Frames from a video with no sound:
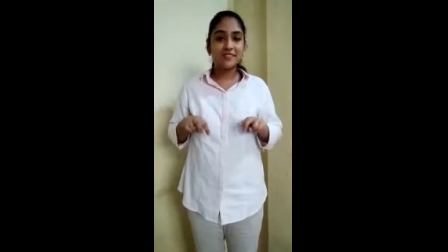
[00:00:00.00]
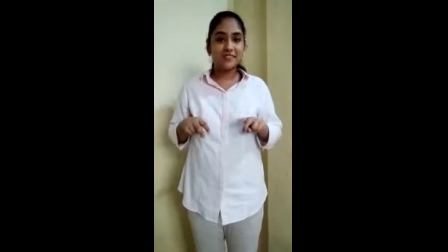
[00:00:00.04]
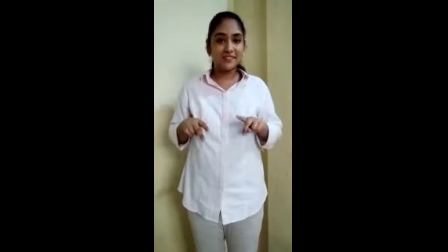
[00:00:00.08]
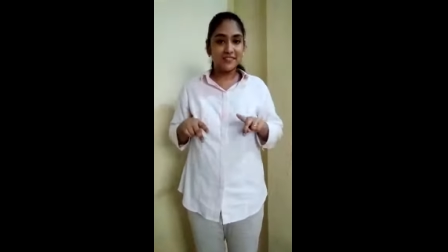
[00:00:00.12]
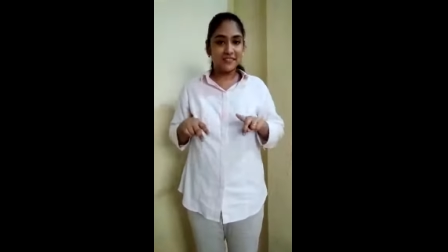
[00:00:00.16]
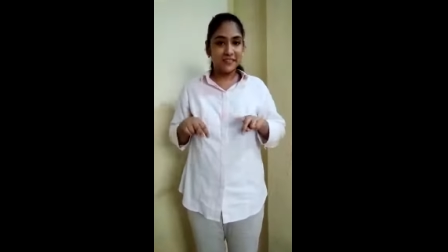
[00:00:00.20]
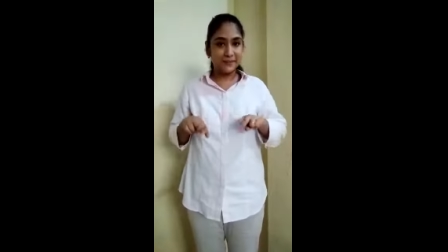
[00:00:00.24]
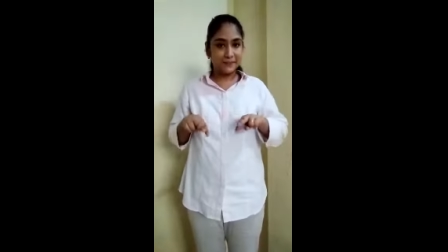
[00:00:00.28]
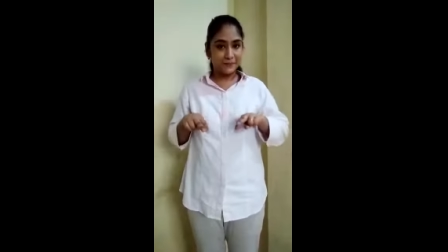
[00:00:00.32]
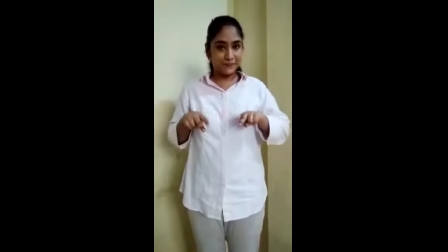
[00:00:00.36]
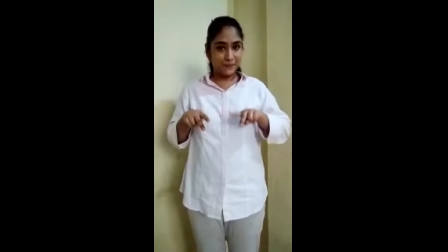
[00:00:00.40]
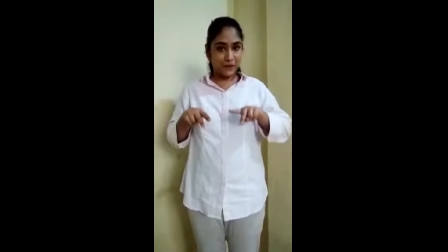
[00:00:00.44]

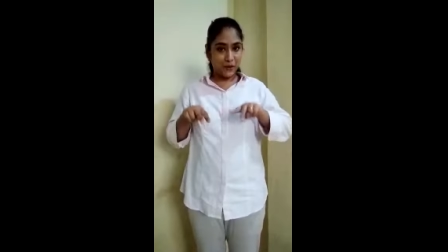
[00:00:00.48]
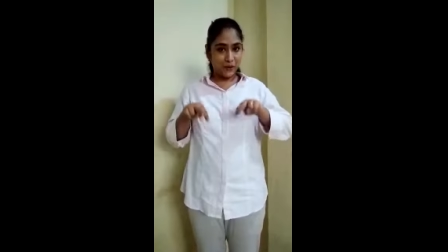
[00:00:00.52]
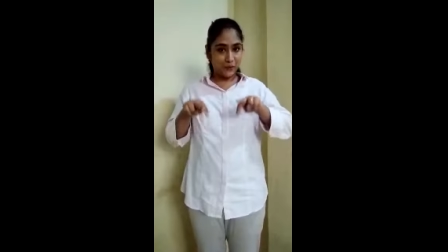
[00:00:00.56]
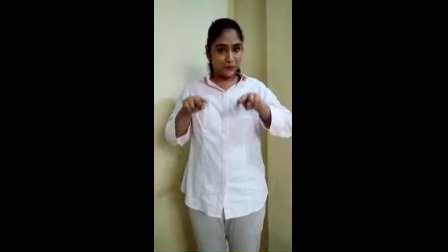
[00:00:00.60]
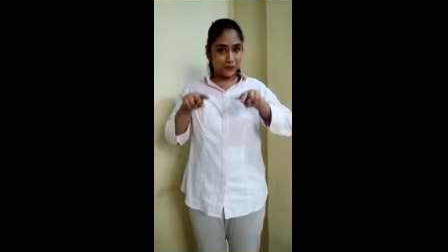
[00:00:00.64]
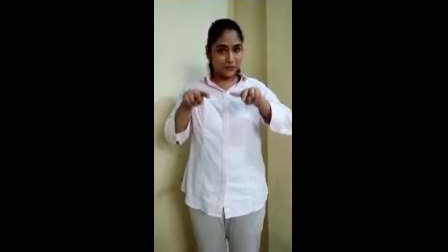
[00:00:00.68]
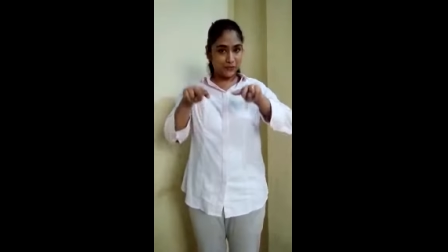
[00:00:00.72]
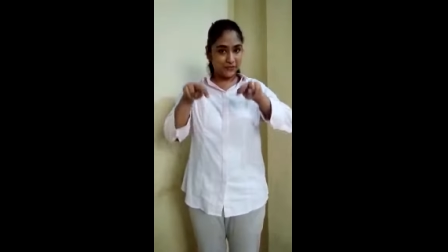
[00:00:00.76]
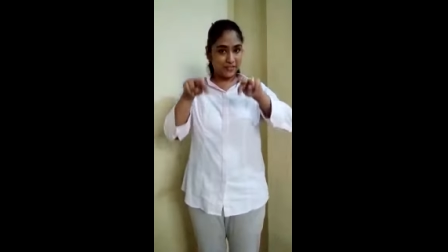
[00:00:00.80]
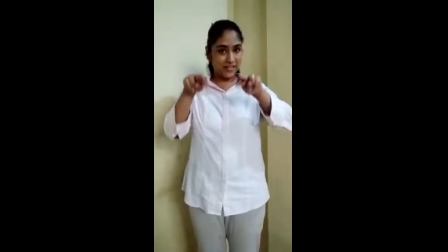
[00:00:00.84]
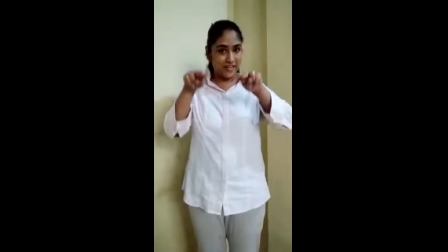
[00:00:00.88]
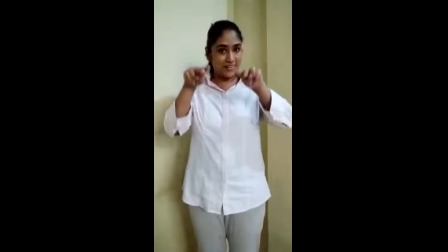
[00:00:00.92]
the
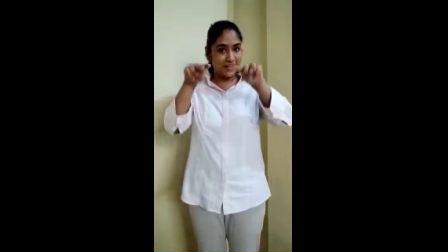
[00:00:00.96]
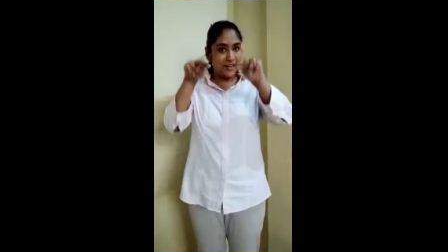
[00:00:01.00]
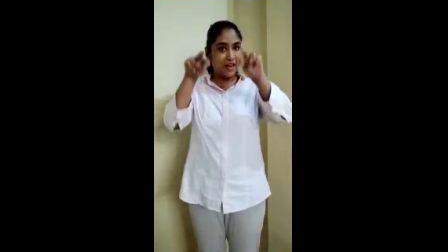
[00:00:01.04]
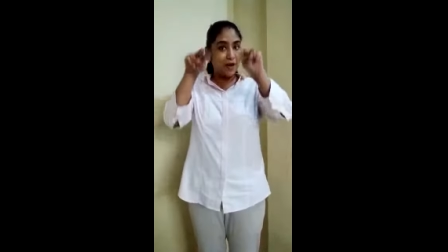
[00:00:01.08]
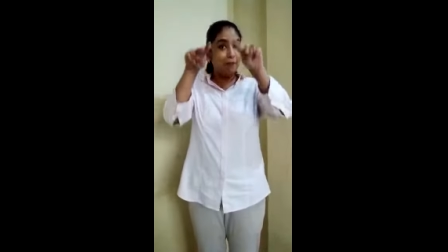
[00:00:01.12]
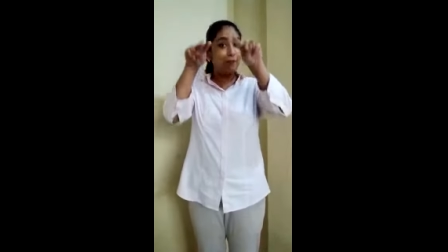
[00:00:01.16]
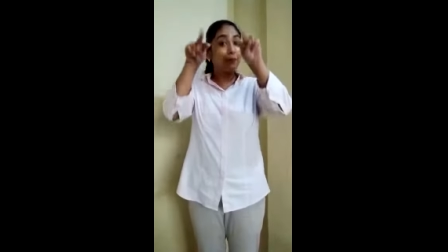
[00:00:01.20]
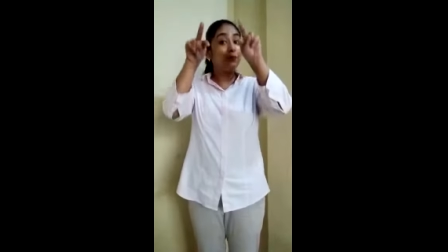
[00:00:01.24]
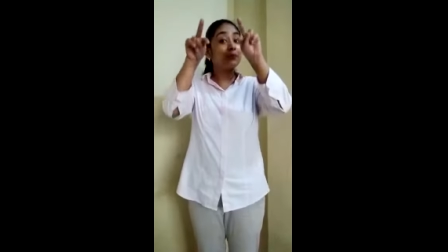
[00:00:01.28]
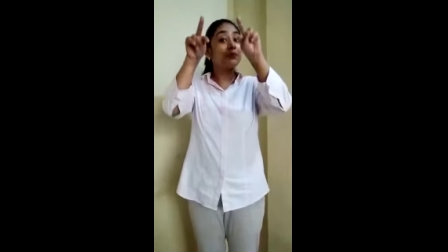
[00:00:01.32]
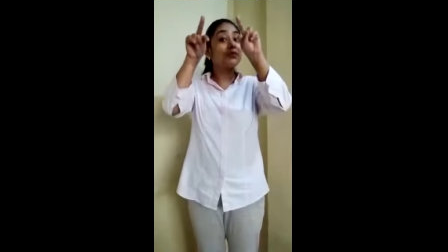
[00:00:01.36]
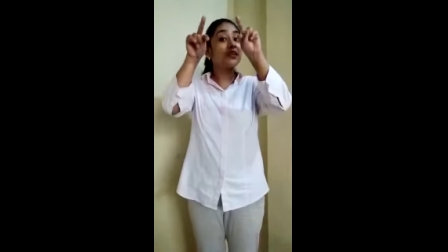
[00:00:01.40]
mouse ran
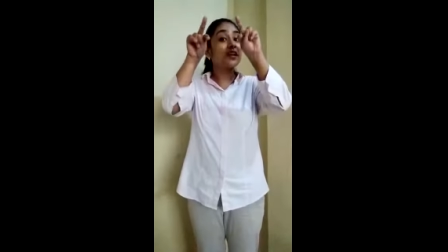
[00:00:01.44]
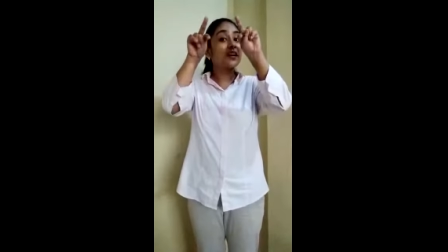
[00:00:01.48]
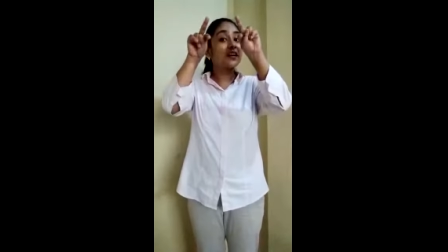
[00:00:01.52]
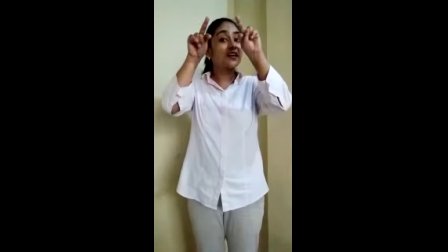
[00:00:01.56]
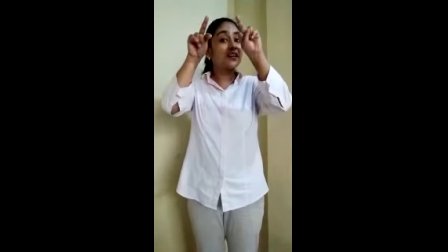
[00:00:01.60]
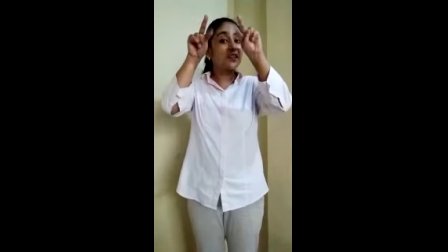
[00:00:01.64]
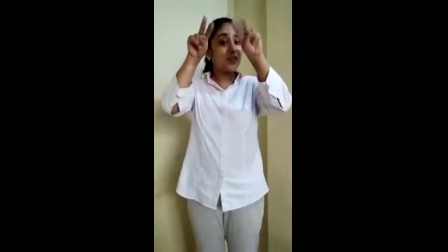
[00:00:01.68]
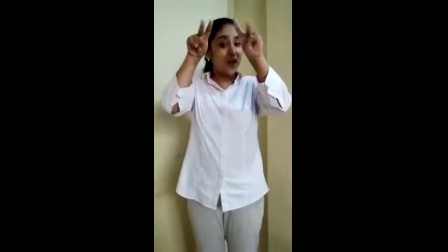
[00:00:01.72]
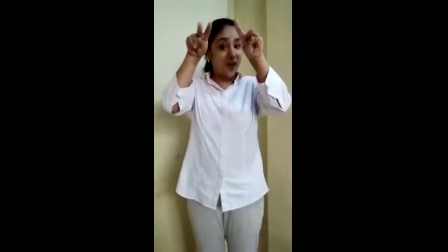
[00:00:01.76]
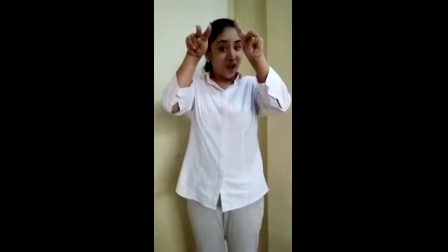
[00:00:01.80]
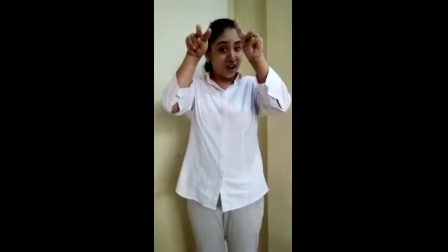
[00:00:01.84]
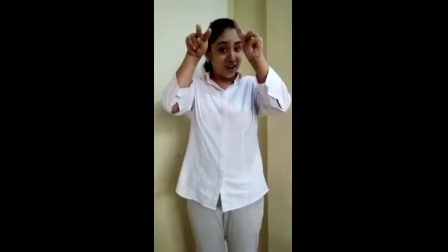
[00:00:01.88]
up the
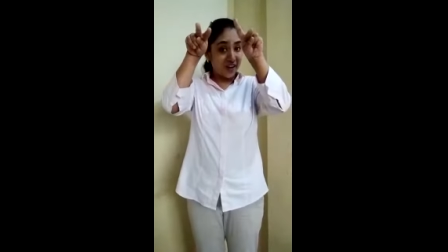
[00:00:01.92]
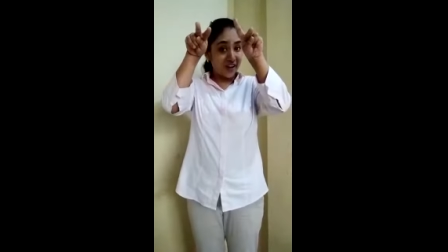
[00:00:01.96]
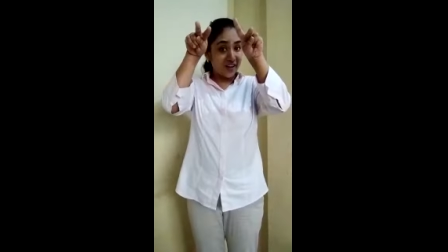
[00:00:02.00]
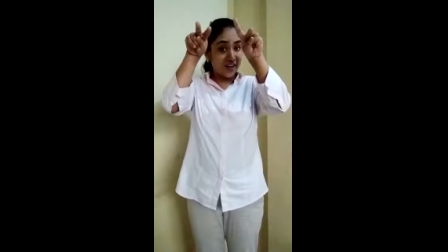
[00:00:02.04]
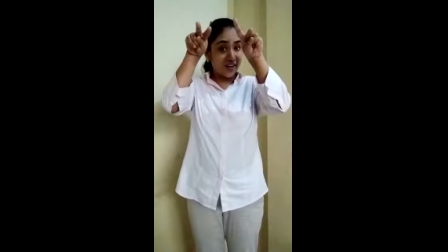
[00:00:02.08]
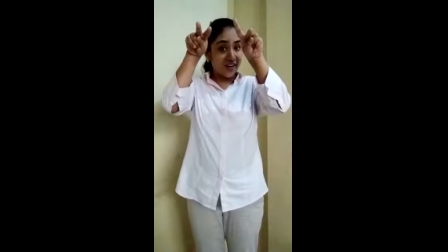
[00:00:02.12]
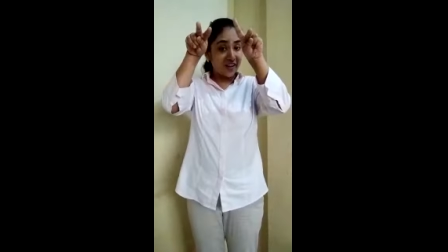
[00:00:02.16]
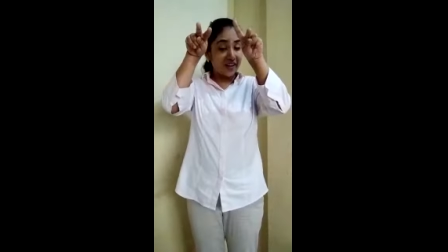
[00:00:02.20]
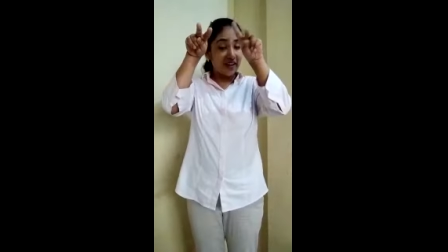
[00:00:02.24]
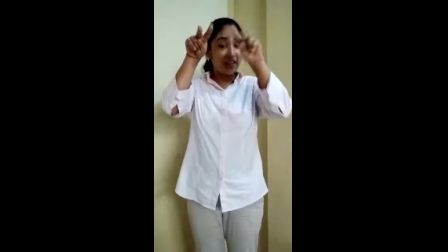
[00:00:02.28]
clock